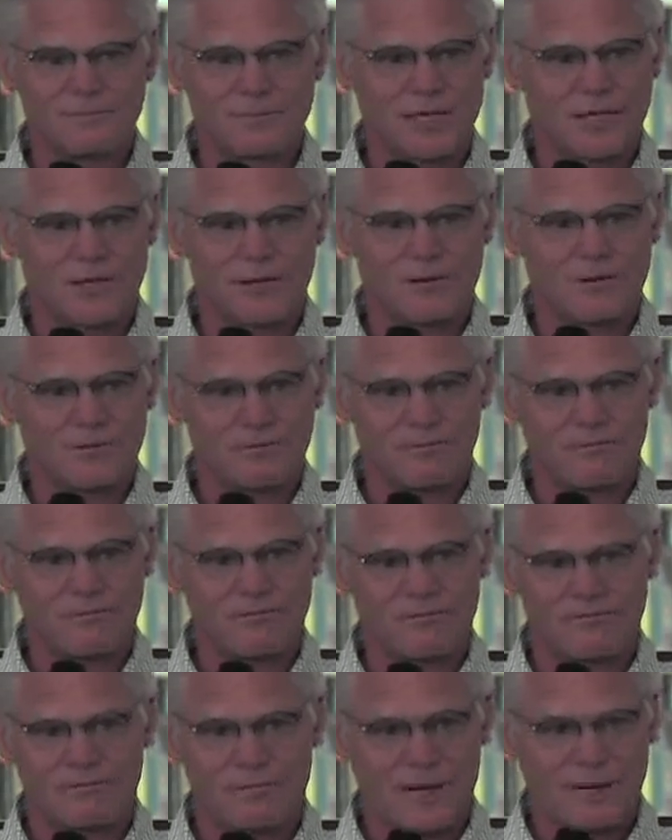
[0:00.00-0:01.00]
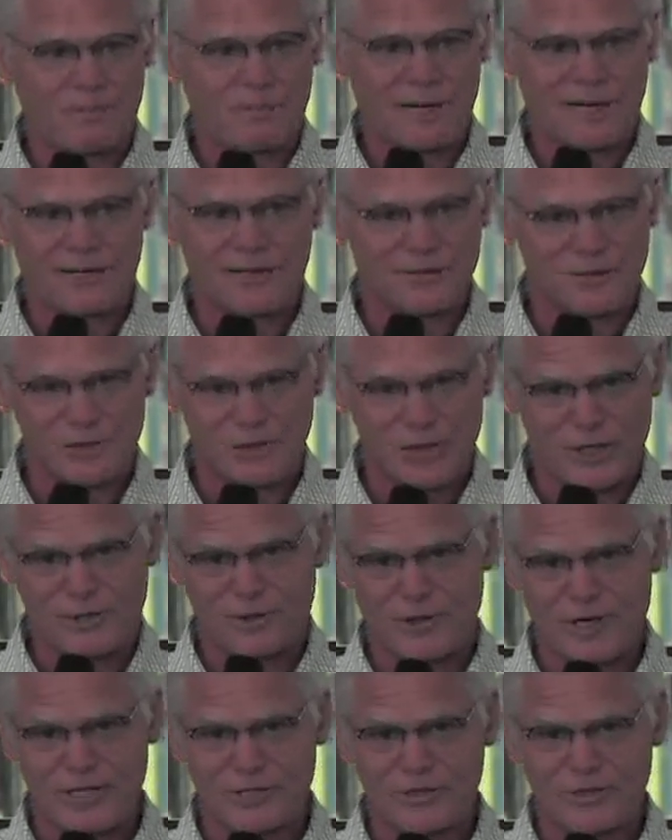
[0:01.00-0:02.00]
you know, my parents'
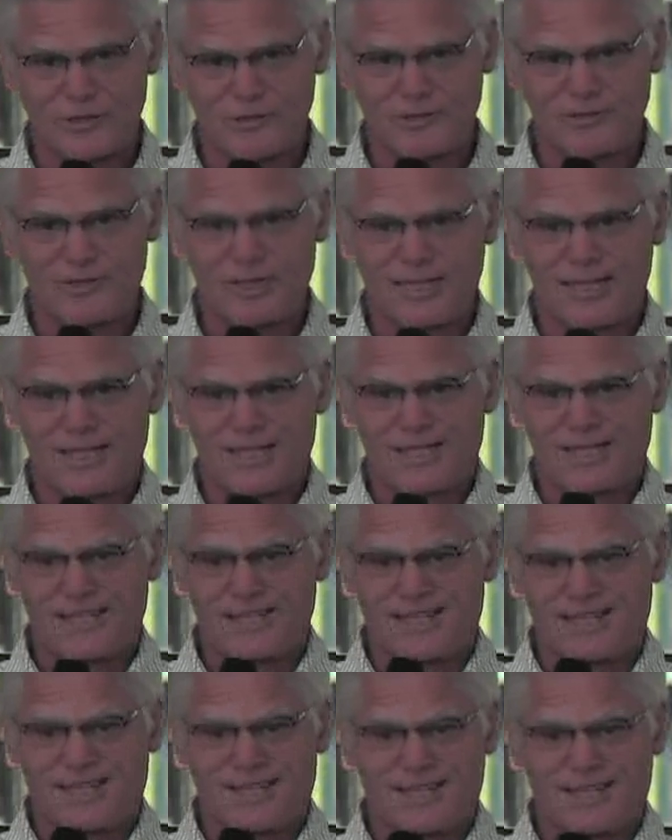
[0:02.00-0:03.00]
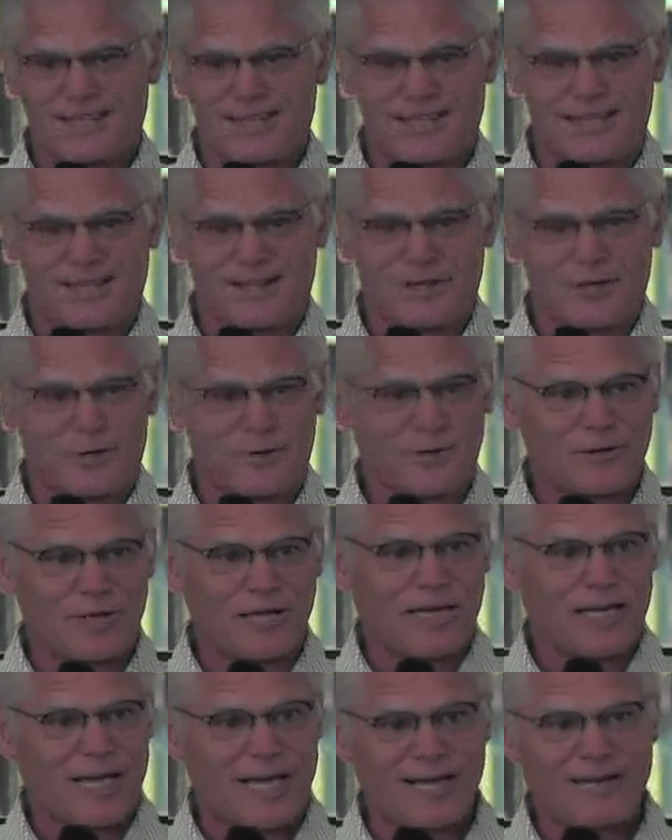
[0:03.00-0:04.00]
generation. You know,
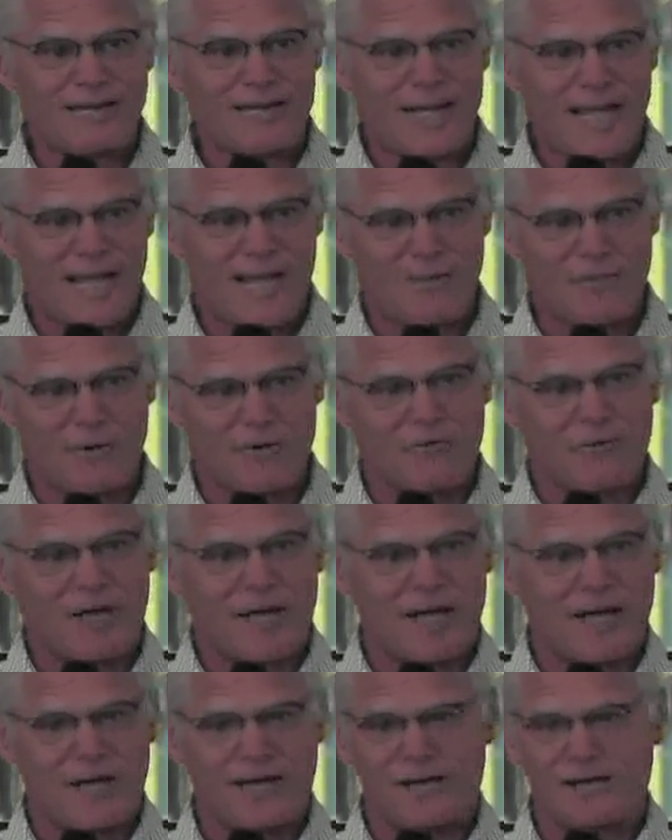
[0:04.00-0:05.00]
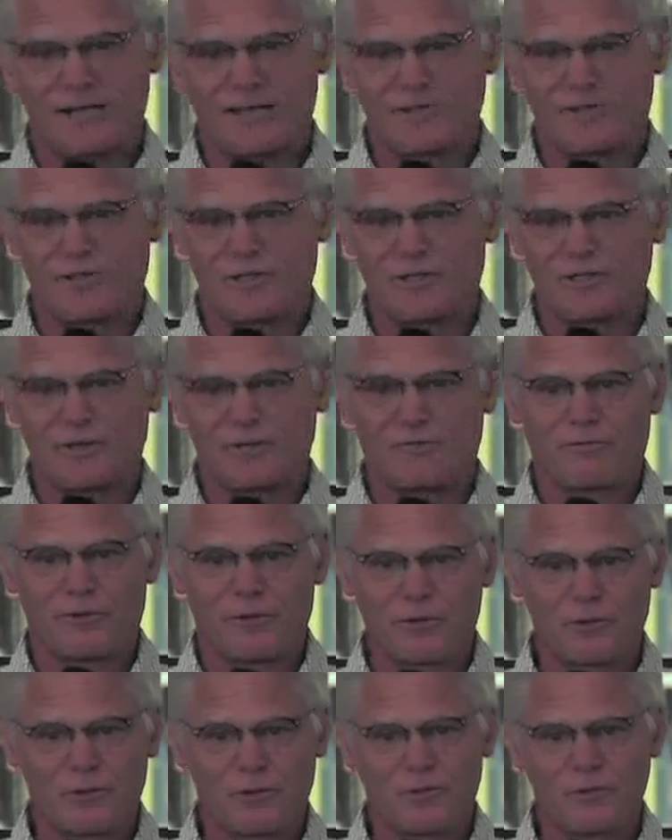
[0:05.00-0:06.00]
the end game of that is just a
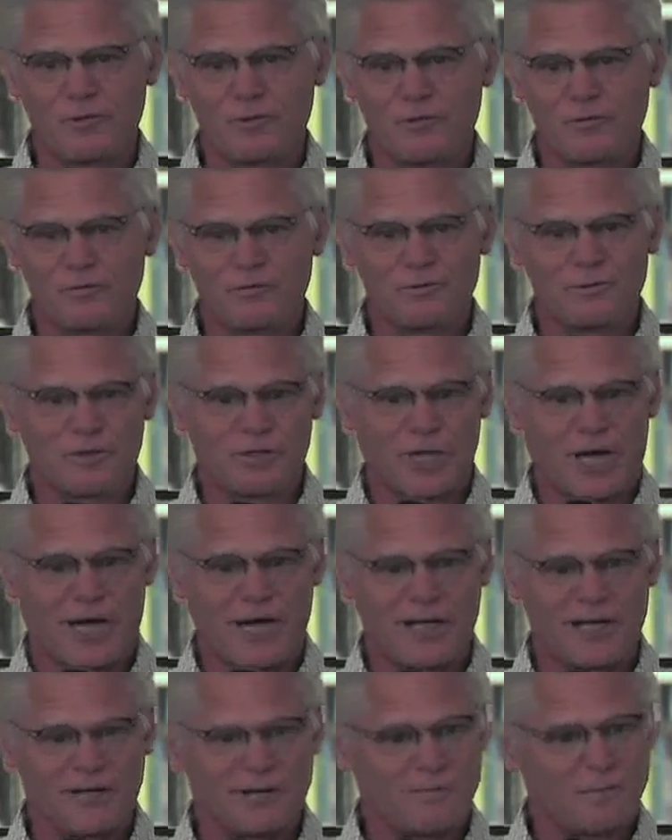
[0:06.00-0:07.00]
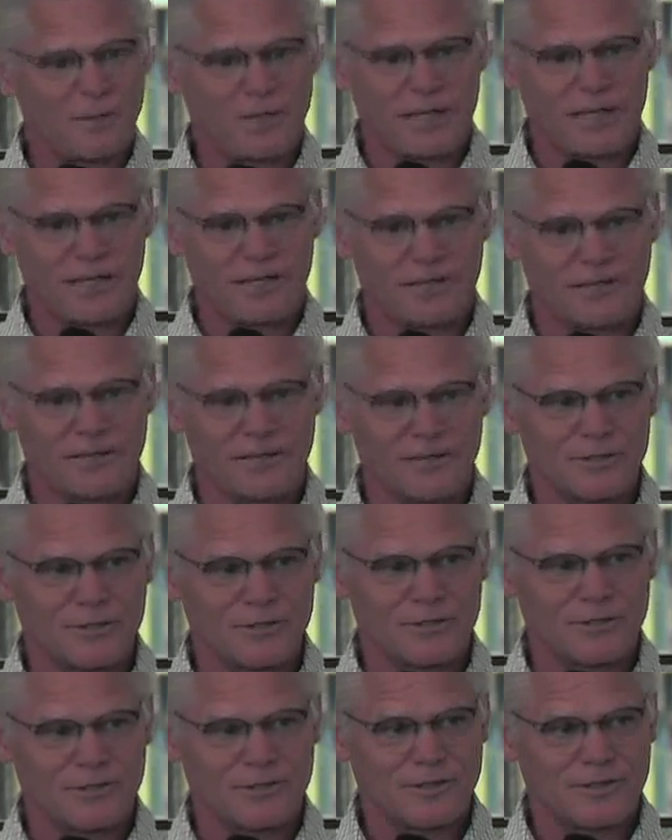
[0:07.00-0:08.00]
few giant
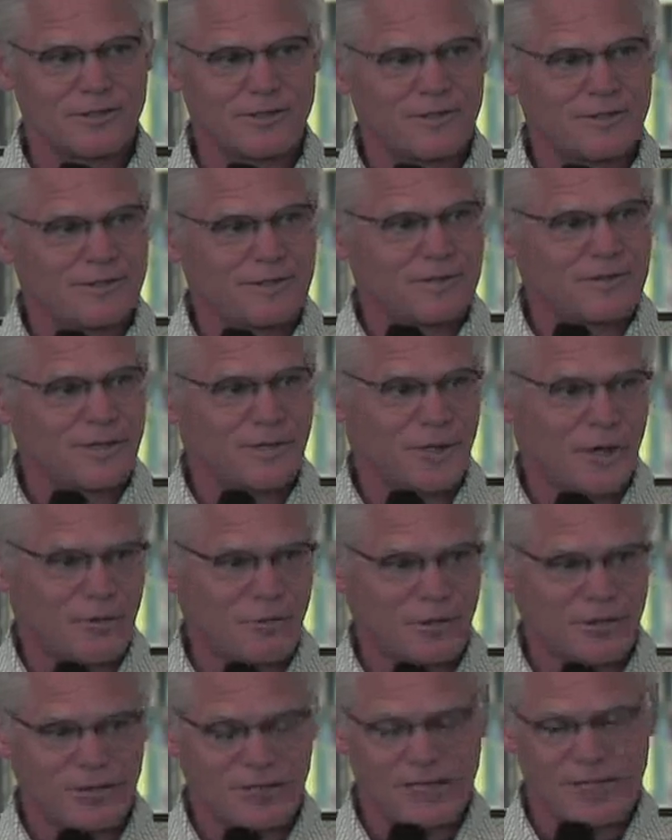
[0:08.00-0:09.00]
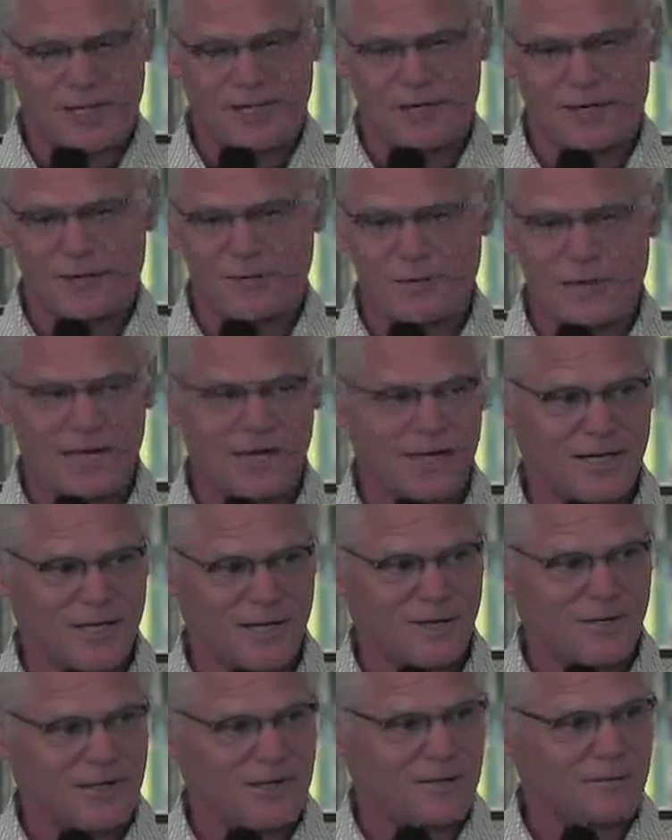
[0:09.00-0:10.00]
players that don't really care about
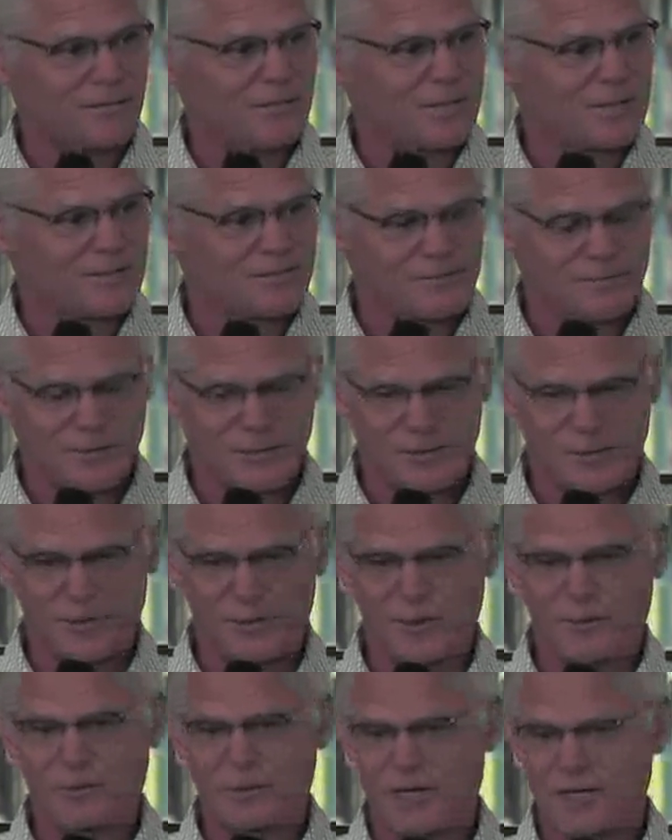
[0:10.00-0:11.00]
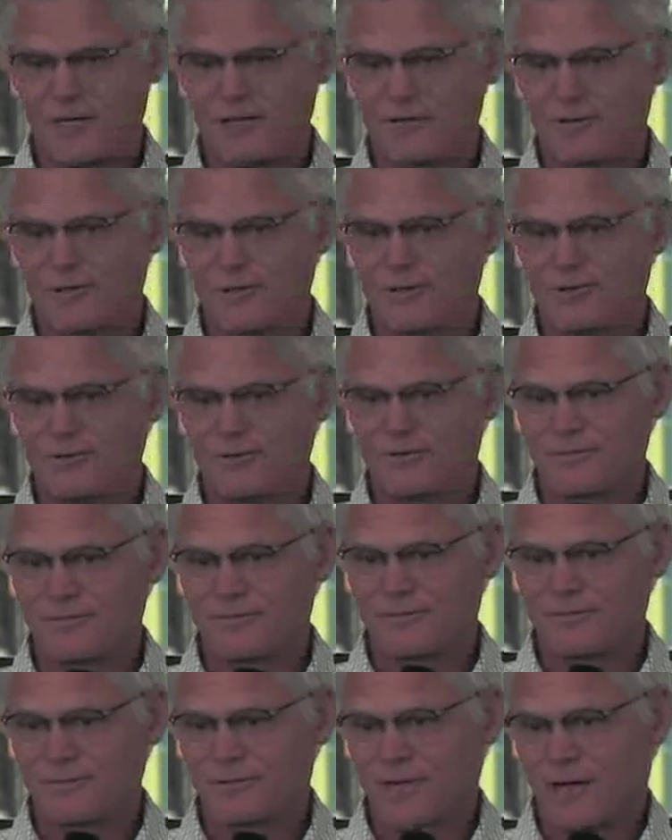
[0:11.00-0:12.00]
anything but returning money to the
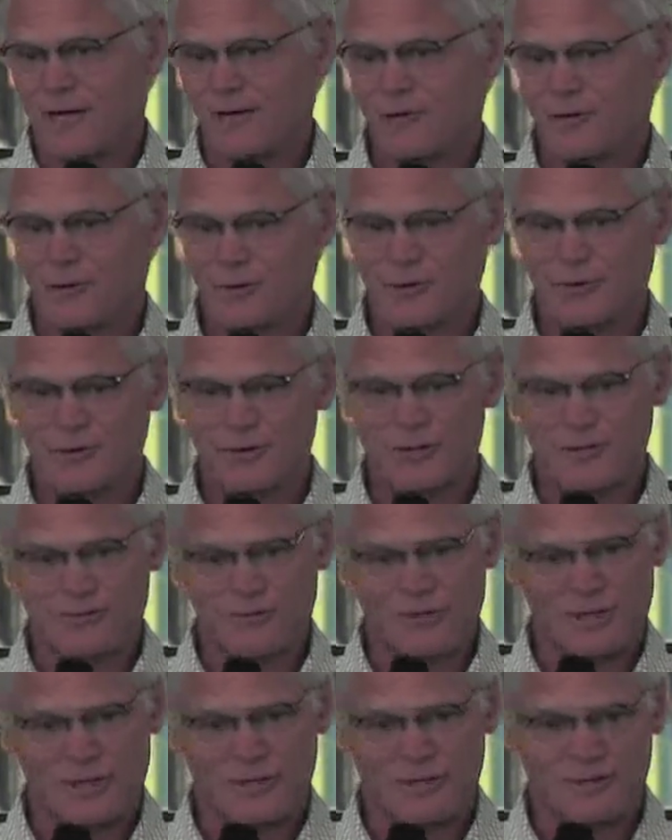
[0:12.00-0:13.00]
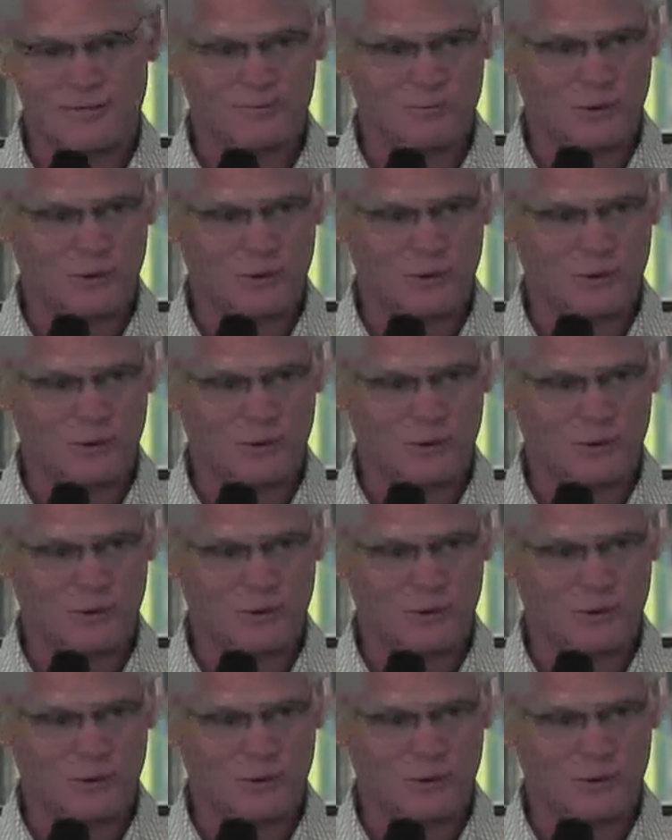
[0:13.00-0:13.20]
stockholders of their